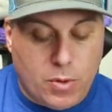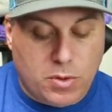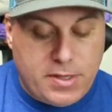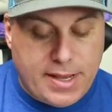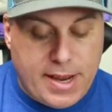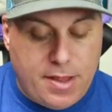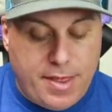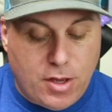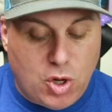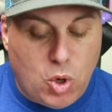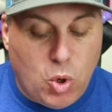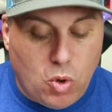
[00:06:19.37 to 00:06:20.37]
We'll take anything
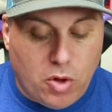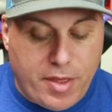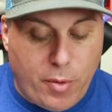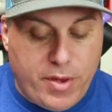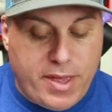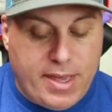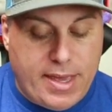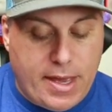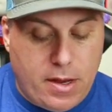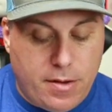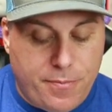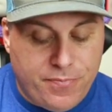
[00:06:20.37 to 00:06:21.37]
cool that we can
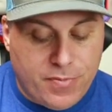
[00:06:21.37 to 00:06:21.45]
get.